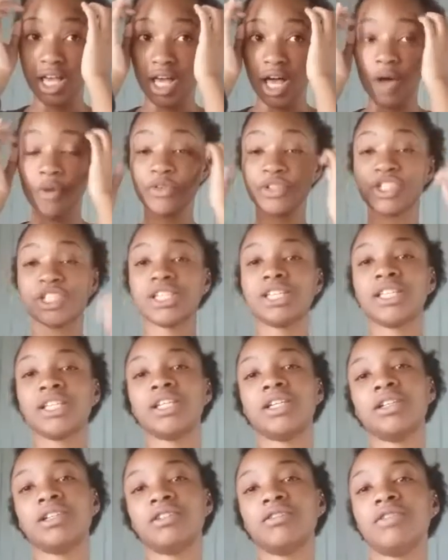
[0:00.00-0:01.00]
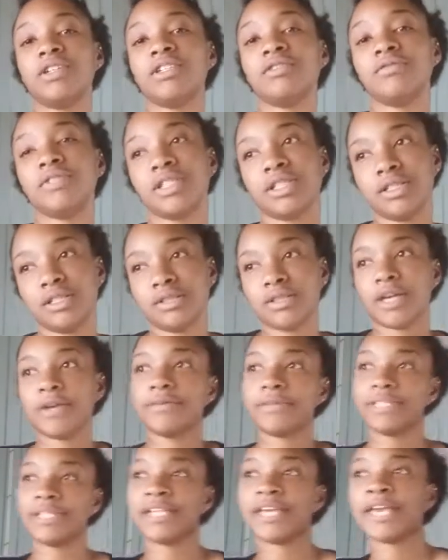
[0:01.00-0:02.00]
I was just saying now, and I
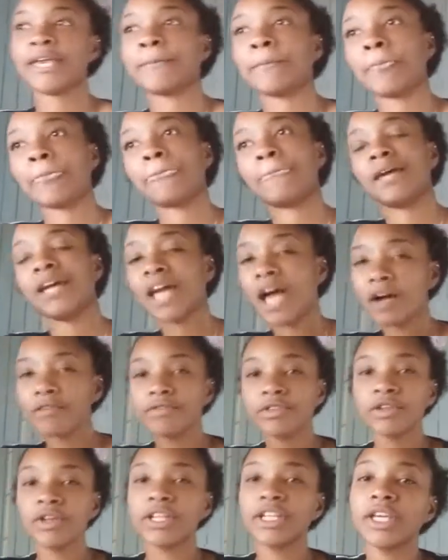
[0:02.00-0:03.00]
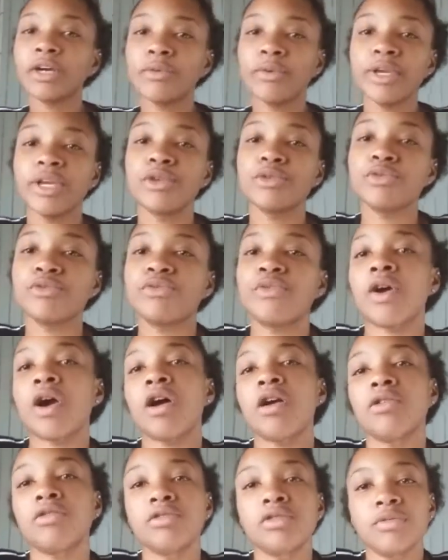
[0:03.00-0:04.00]
was saying I have no idea what I can do for a
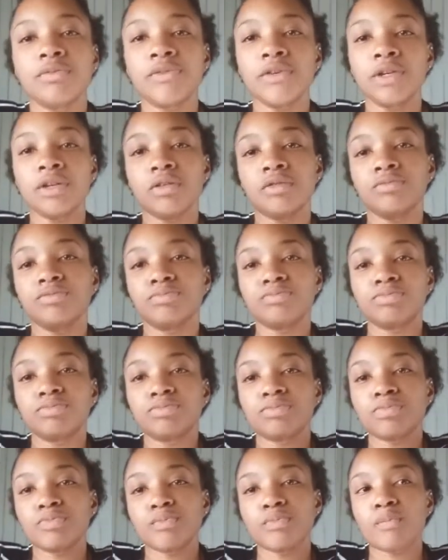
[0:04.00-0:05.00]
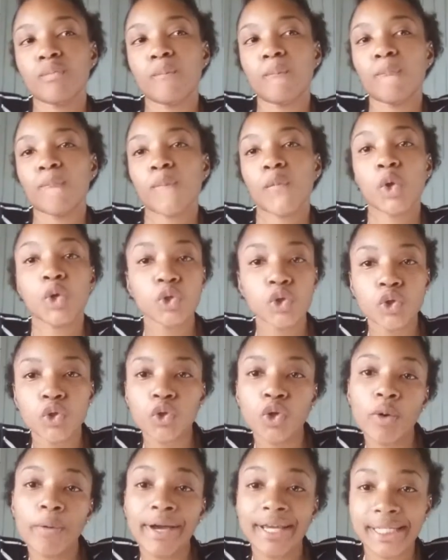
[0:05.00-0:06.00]
YouTube video. So you
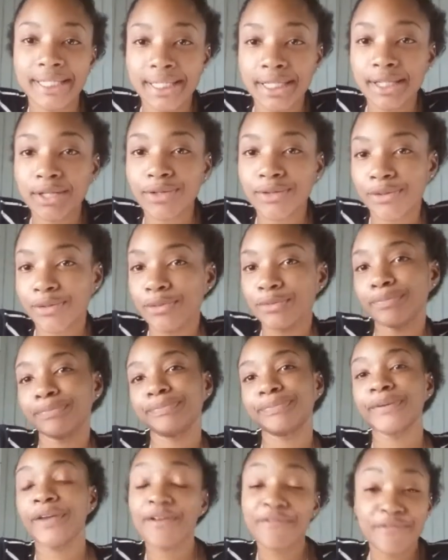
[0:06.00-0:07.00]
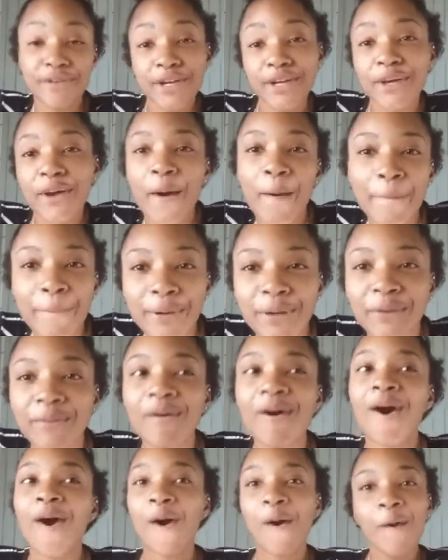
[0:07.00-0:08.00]
know what I decided to do? A video
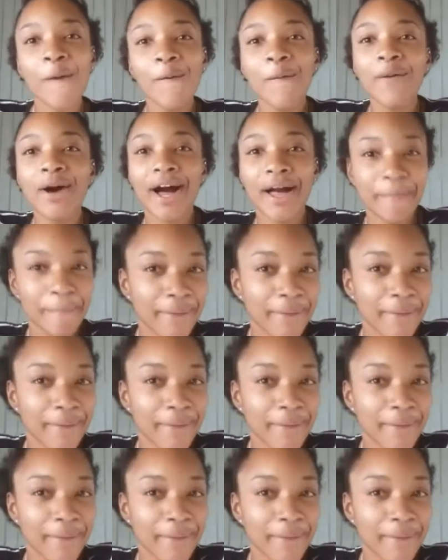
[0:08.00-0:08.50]
about how